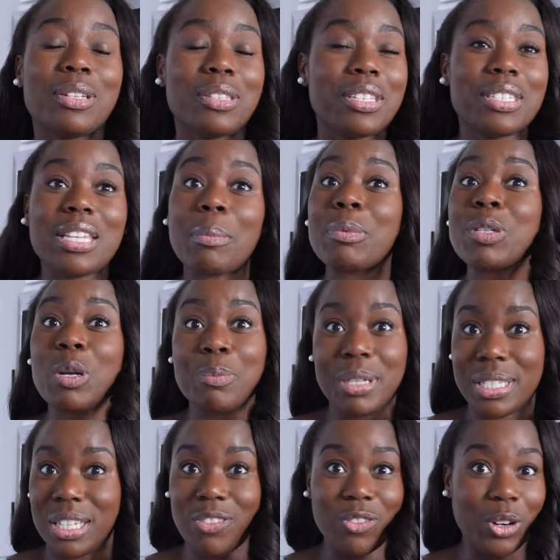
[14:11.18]
the summers are
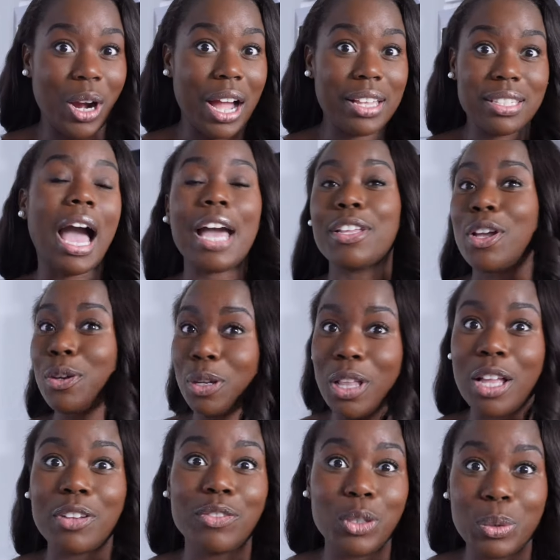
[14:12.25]
busy for us. I know a
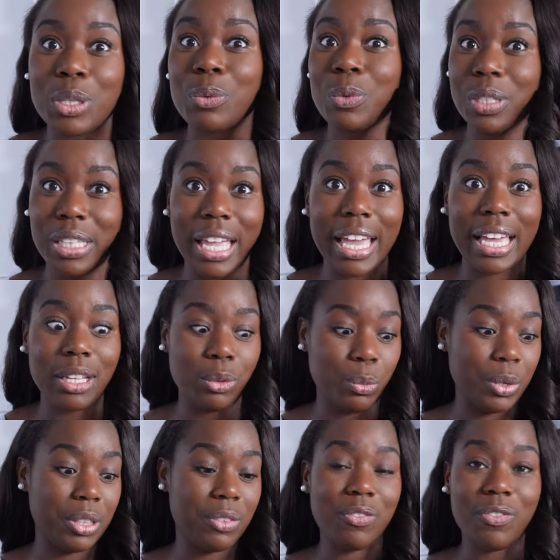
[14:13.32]
lot of you can relate
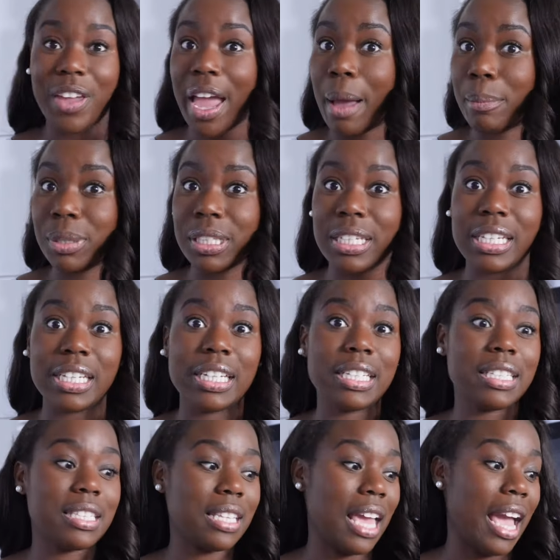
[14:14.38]
with
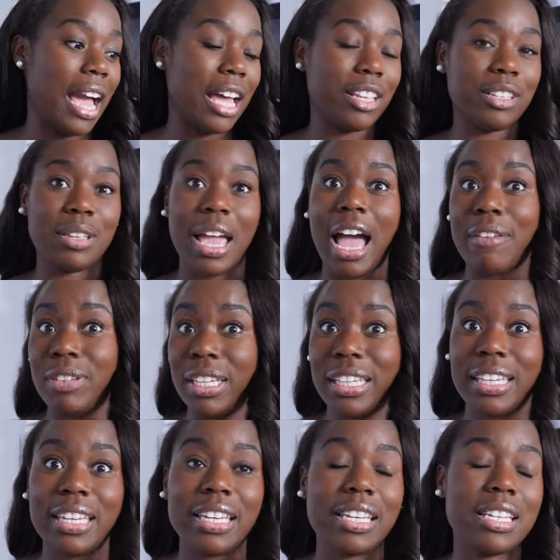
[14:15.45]
families and having
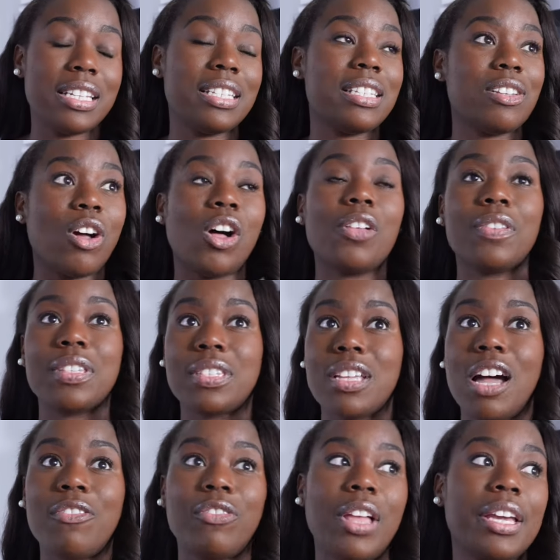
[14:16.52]
kids and all this
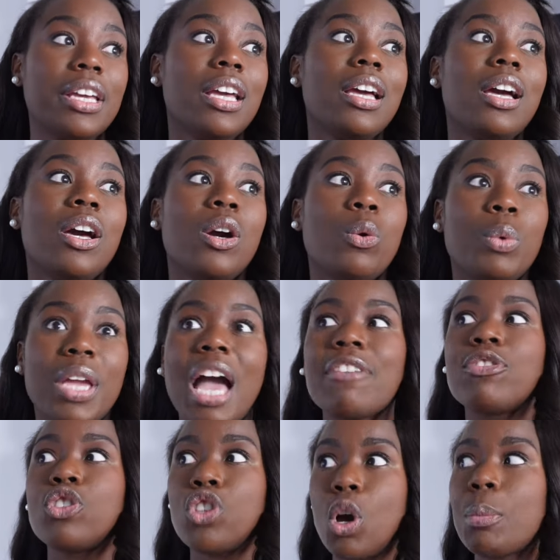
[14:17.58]
stuff. Like, we have
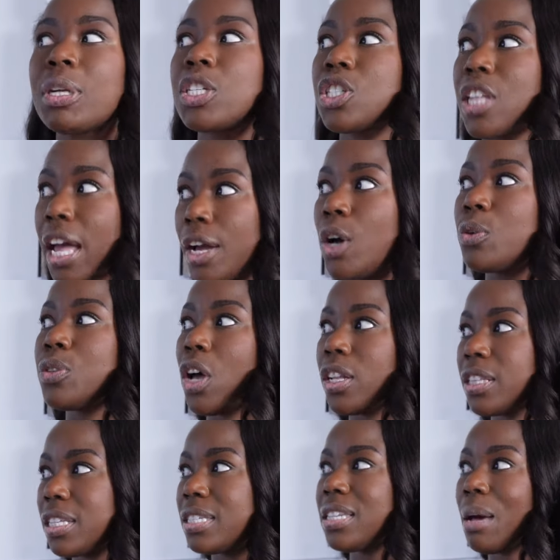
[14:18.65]
so much that goes on
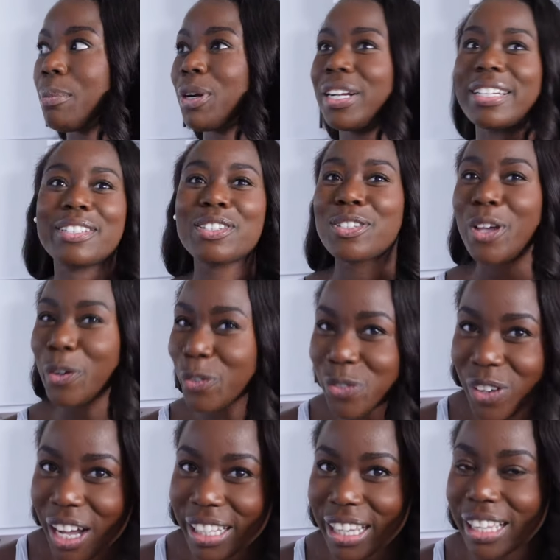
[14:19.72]
in the summer, and it's so
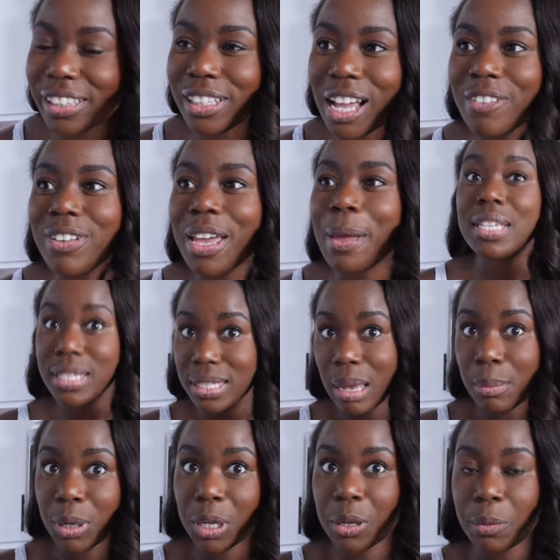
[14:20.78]
fun. I love it. This
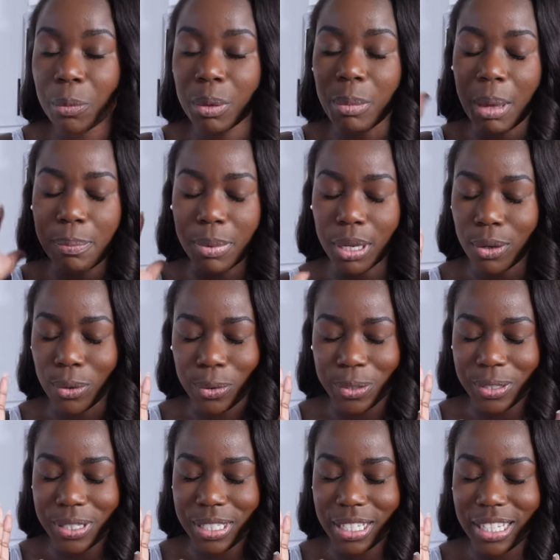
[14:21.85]
summer, one of my big
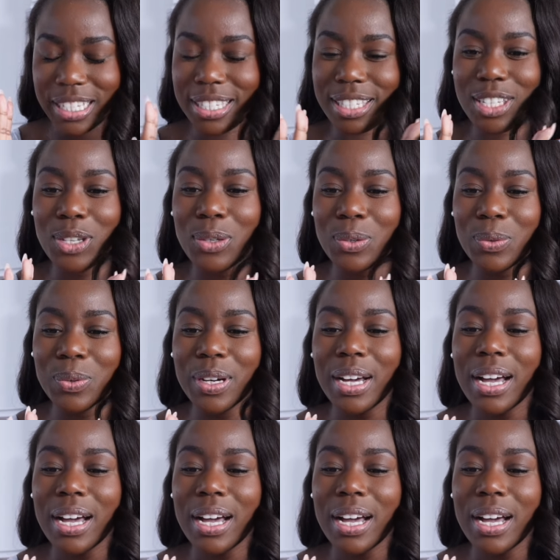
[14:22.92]
goals is to